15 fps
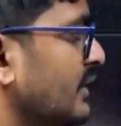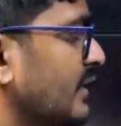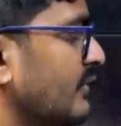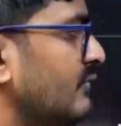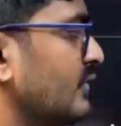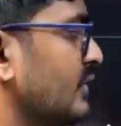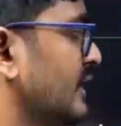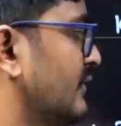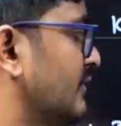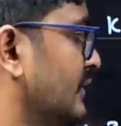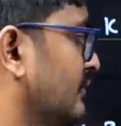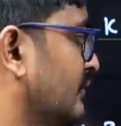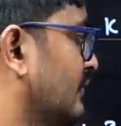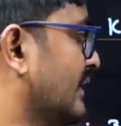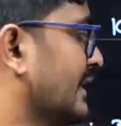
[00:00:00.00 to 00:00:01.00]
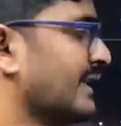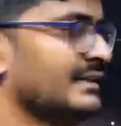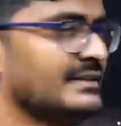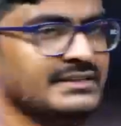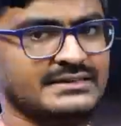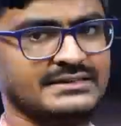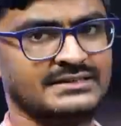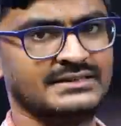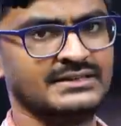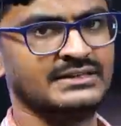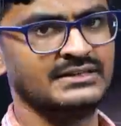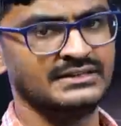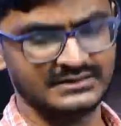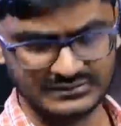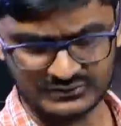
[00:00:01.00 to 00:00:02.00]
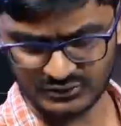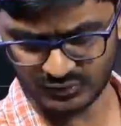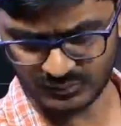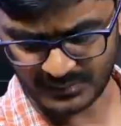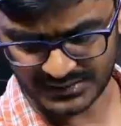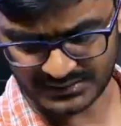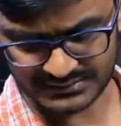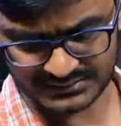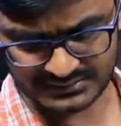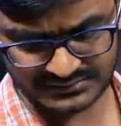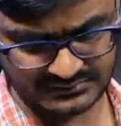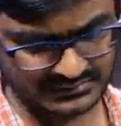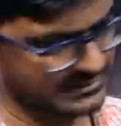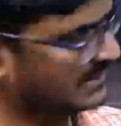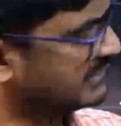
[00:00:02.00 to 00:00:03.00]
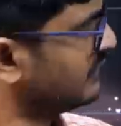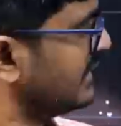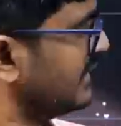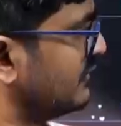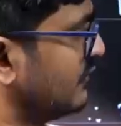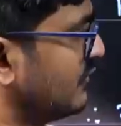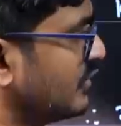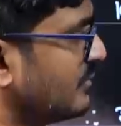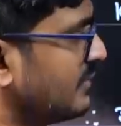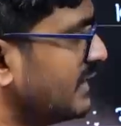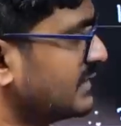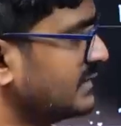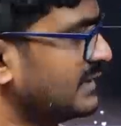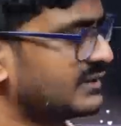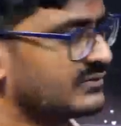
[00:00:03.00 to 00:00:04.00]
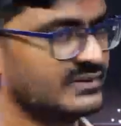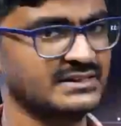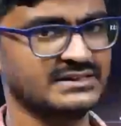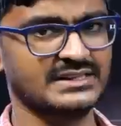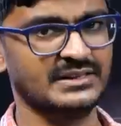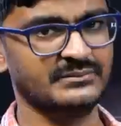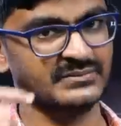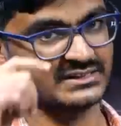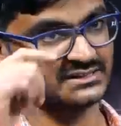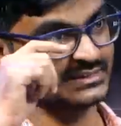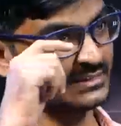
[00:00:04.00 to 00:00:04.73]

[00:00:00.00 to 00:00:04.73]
K4, K5. One length is 2 parts, next one is 4 parts, next one is 9 parts.